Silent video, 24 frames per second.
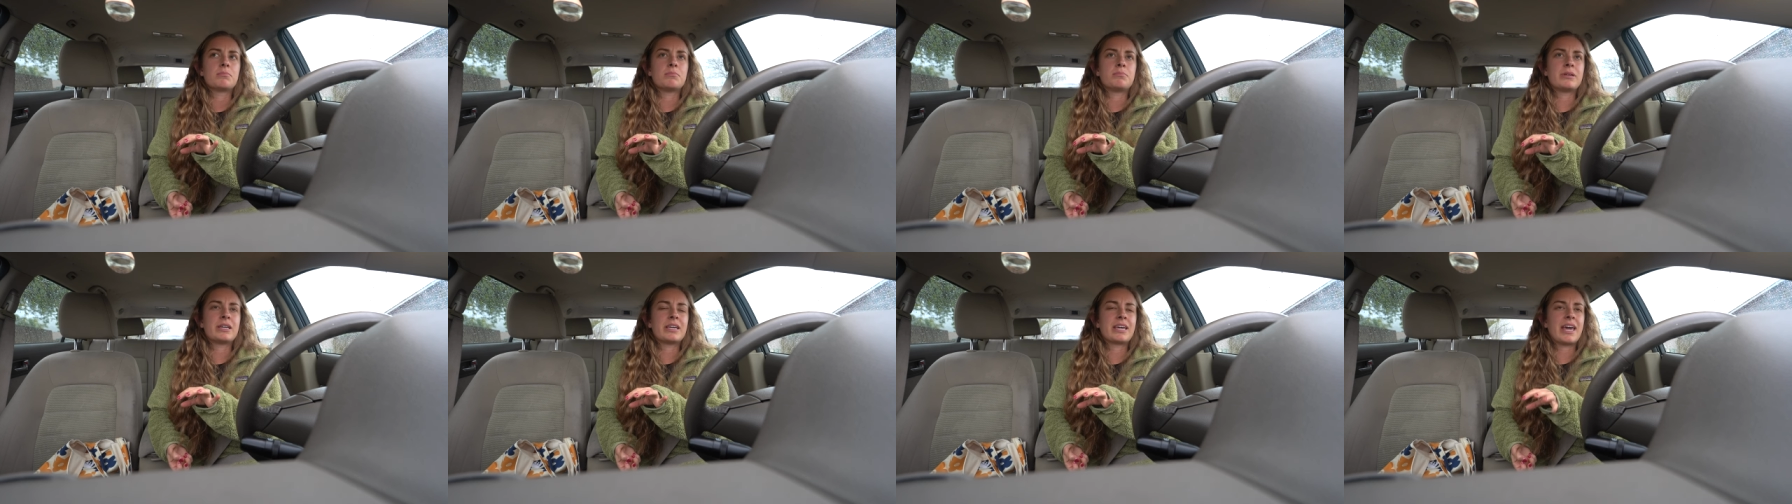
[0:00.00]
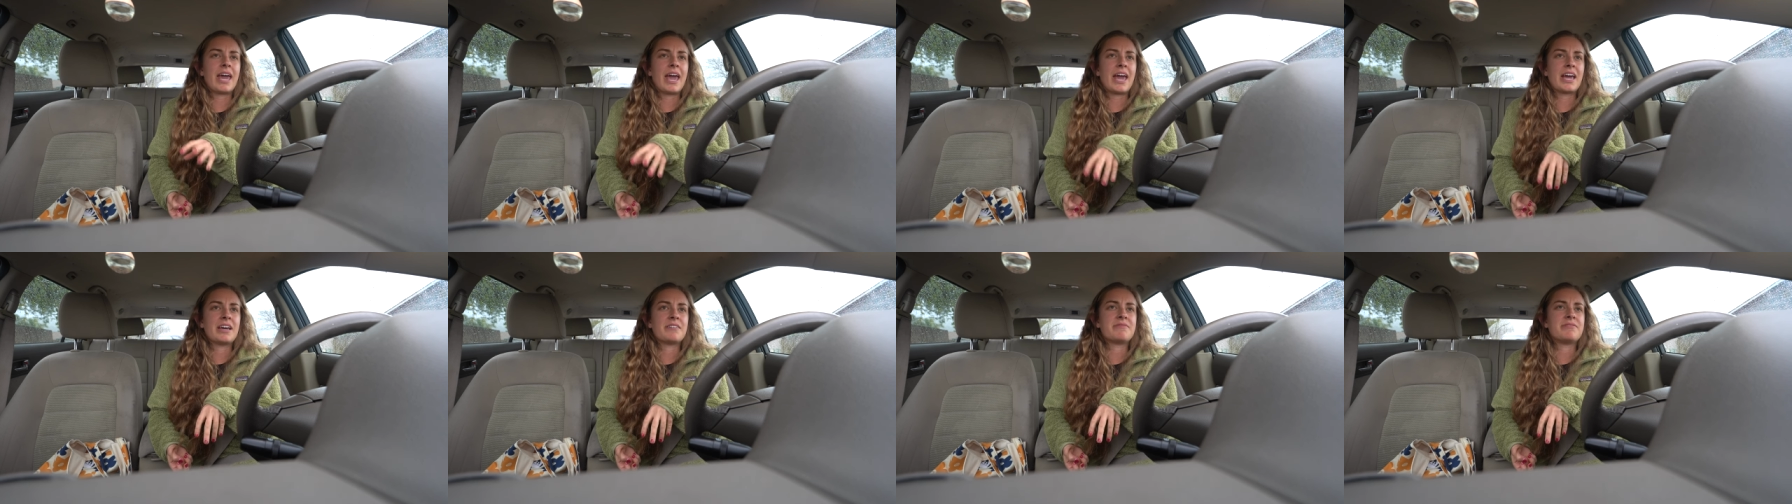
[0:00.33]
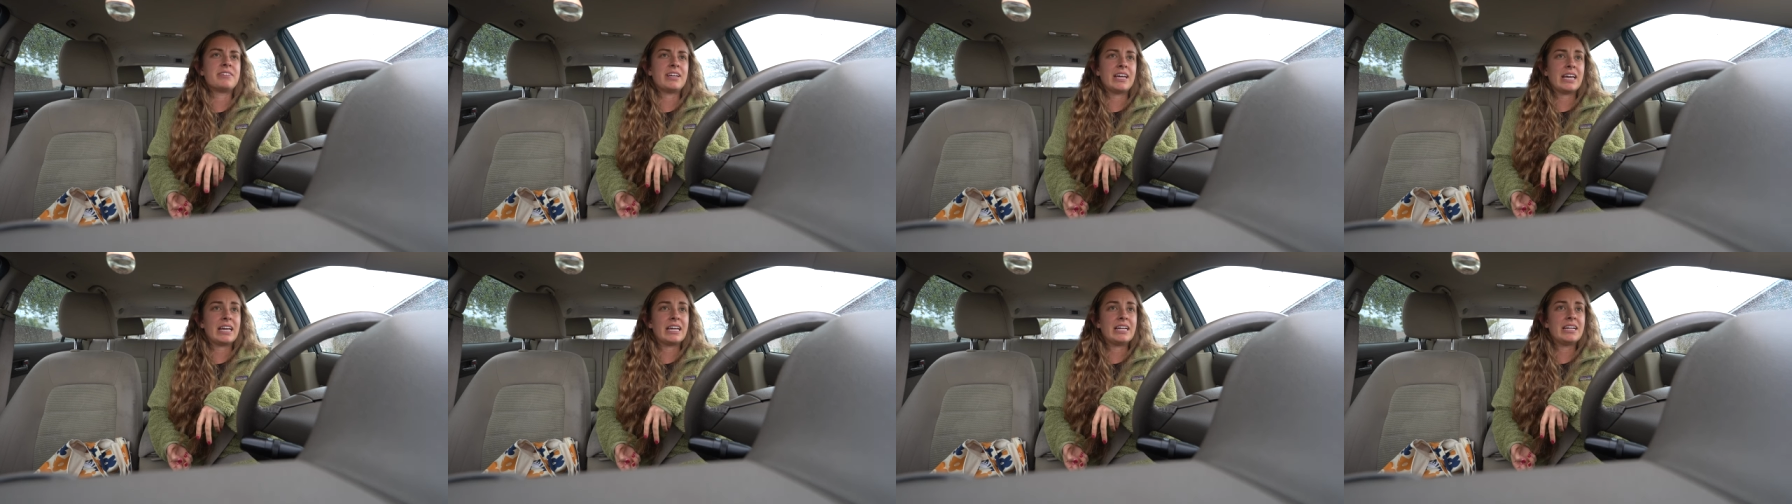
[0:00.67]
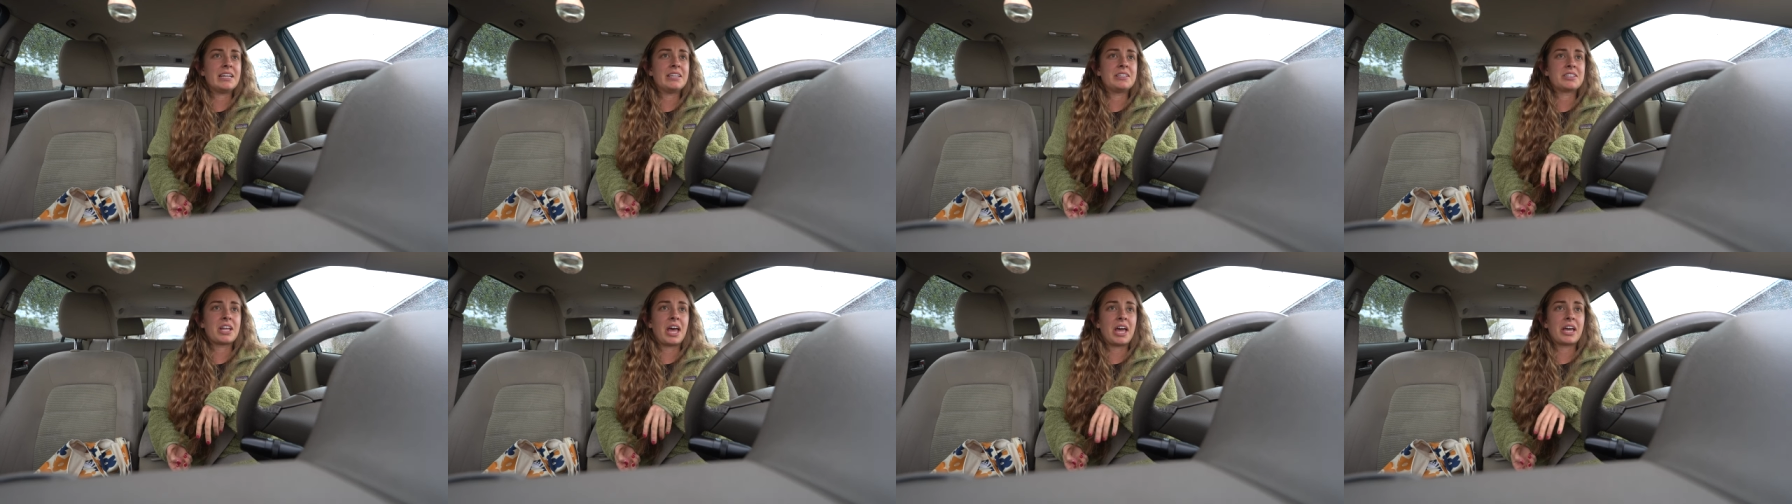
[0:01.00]
be caved in
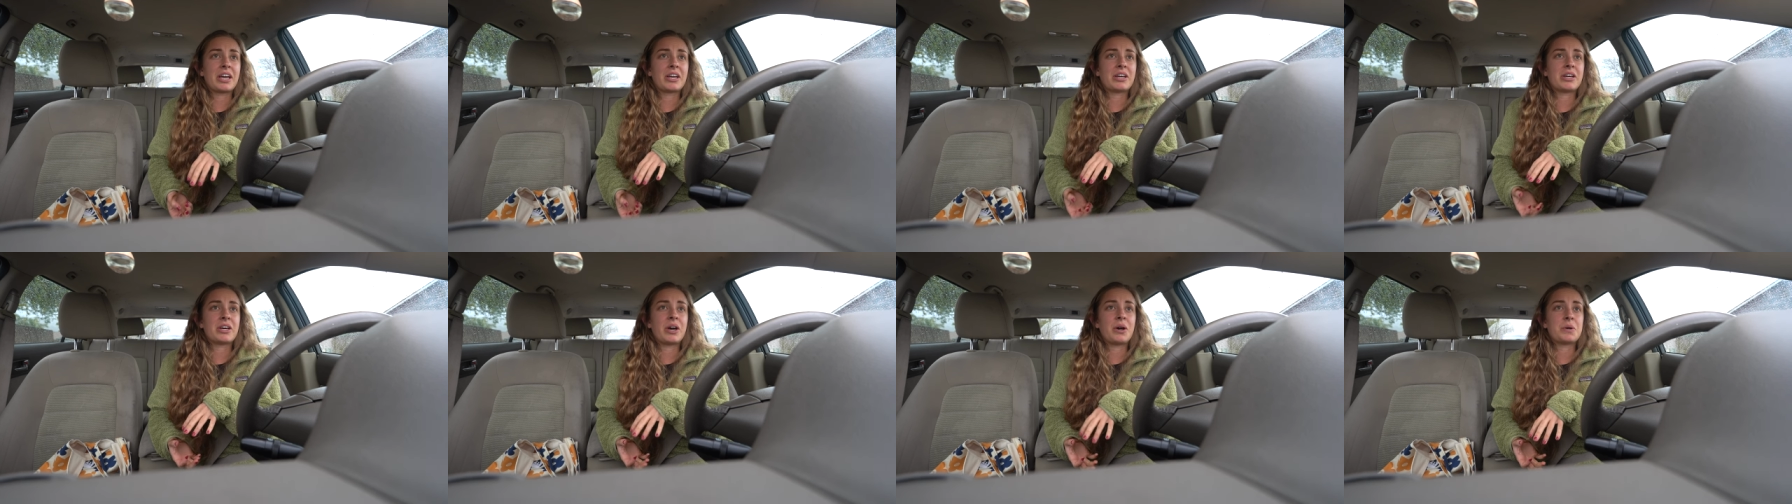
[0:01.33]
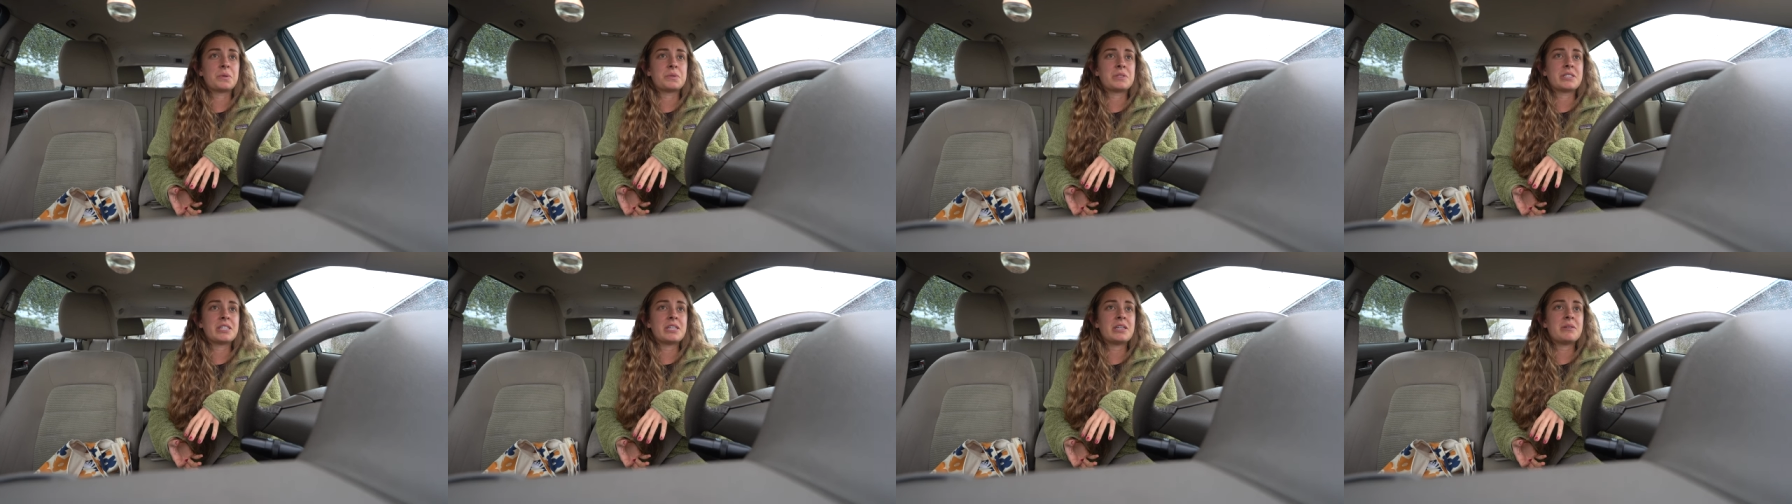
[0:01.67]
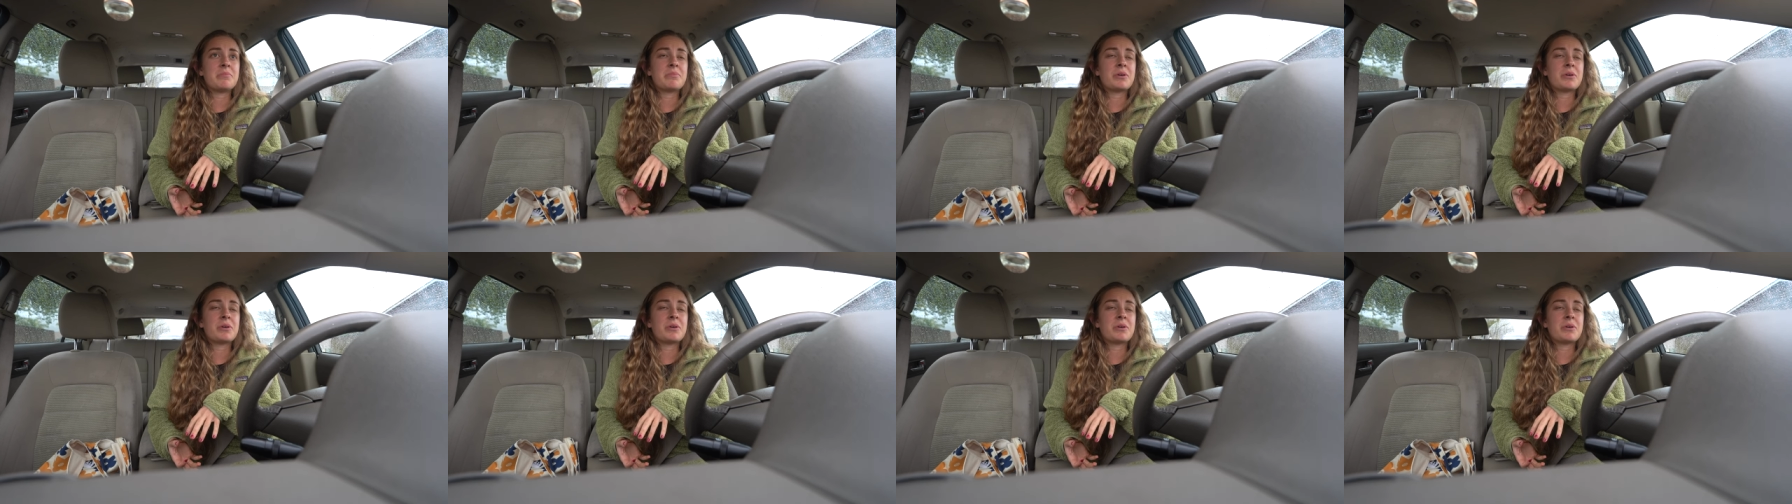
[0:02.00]
and like cozy,